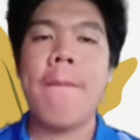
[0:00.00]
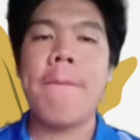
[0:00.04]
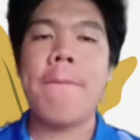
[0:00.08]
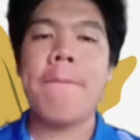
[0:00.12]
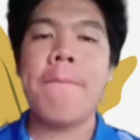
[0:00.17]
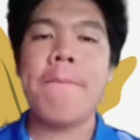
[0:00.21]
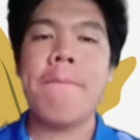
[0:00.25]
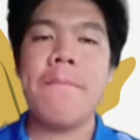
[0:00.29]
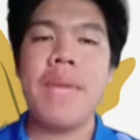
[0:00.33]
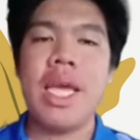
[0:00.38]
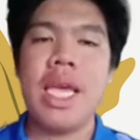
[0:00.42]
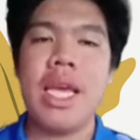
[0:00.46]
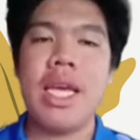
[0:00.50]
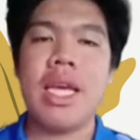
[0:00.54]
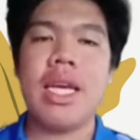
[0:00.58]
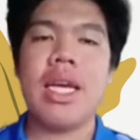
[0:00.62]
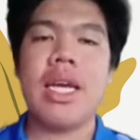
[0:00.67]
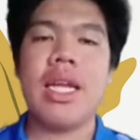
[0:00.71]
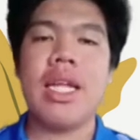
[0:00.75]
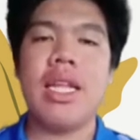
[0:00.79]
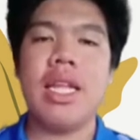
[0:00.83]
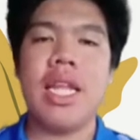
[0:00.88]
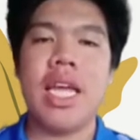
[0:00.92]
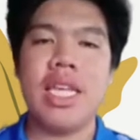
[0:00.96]
make
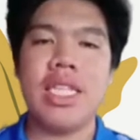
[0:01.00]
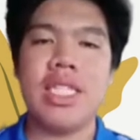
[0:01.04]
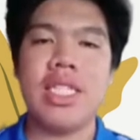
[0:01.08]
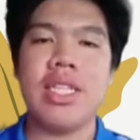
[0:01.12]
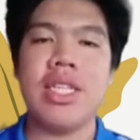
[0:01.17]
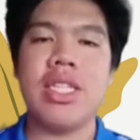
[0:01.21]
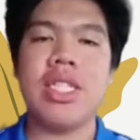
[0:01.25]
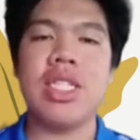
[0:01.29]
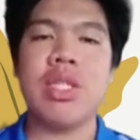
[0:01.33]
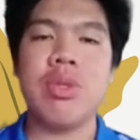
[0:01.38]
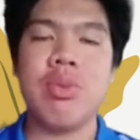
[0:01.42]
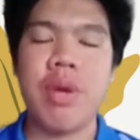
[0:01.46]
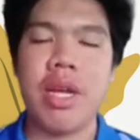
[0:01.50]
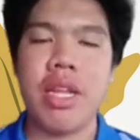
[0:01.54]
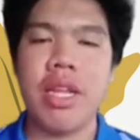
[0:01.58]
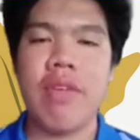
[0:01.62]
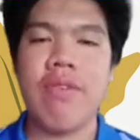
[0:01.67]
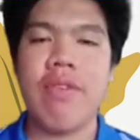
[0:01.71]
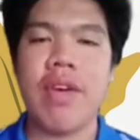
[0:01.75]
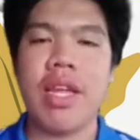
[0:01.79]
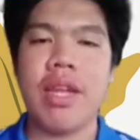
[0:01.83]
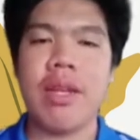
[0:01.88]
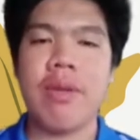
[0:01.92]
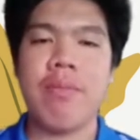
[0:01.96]
lessons
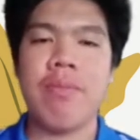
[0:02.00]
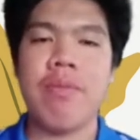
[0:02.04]
relevant.